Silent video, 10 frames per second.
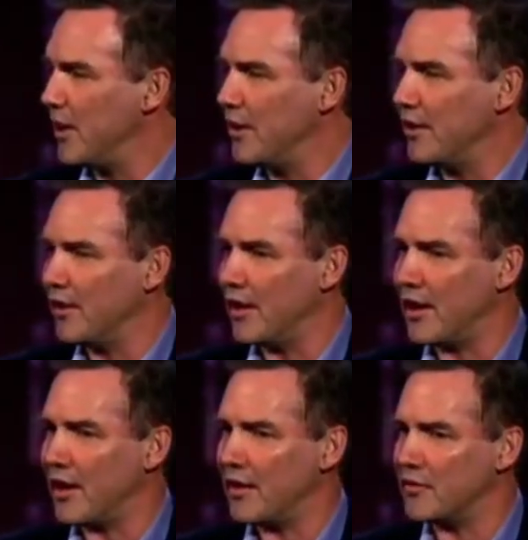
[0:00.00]
comedian that
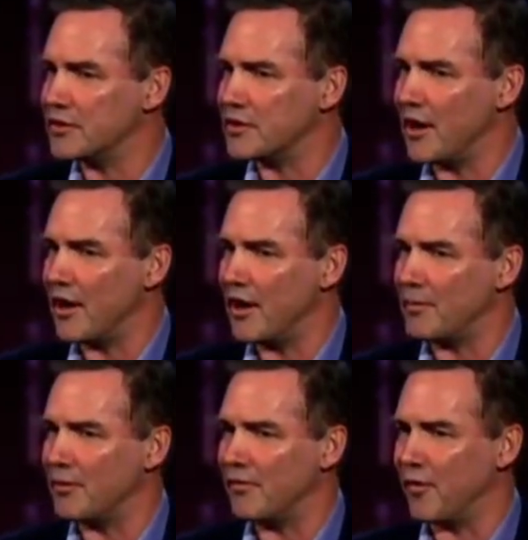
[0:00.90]
I ever saw
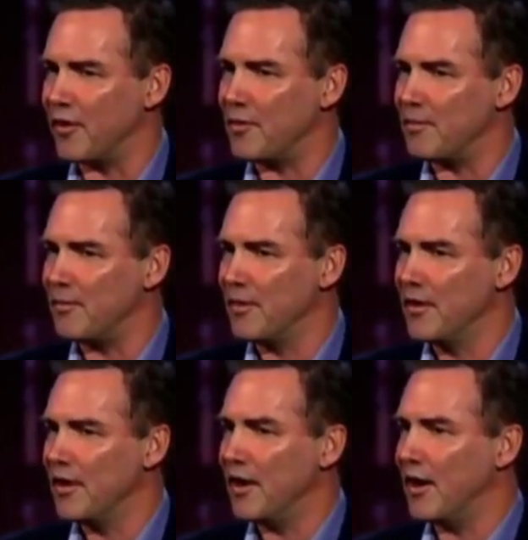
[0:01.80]
perform
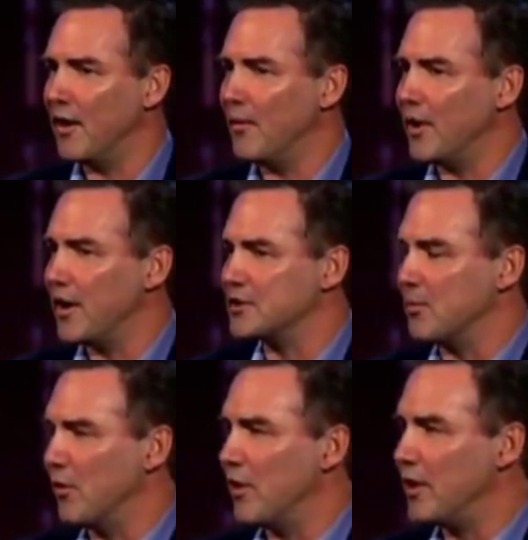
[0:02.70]
uh, when I was
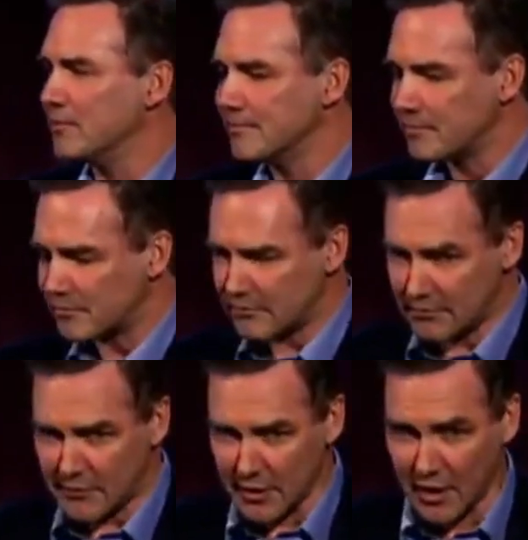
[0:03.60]
a boy,
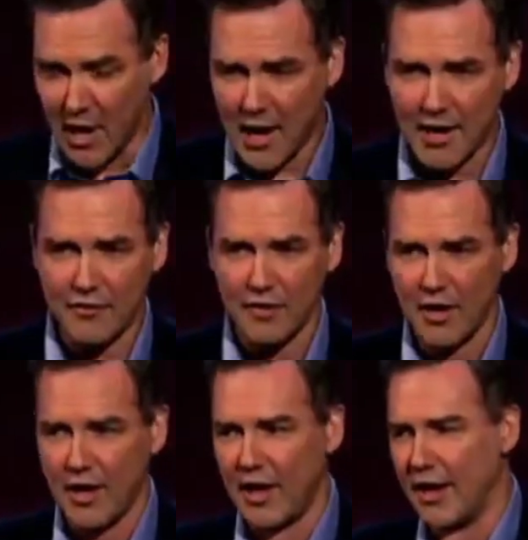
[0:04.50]
live,
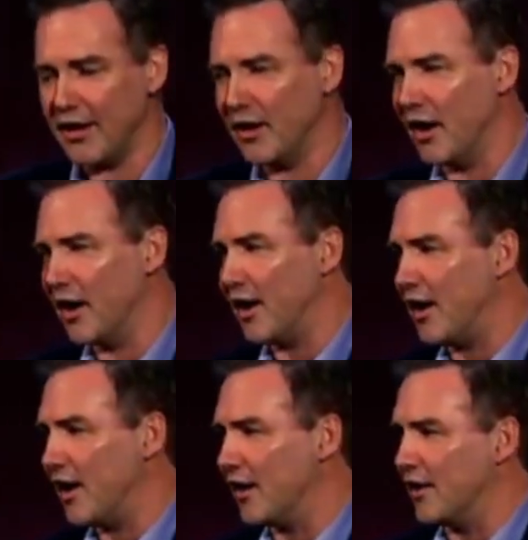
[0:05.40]
and uh,
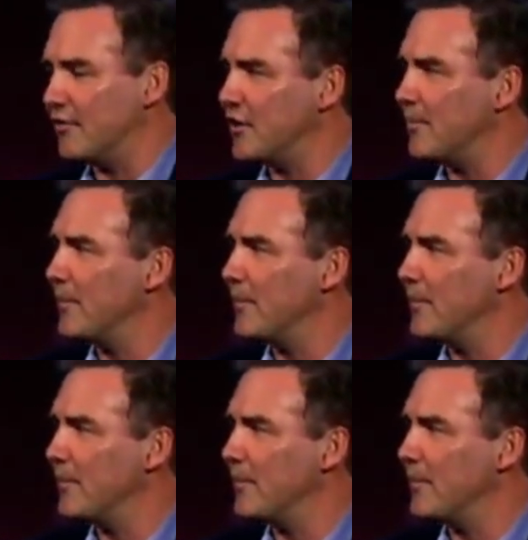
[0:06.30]
I loved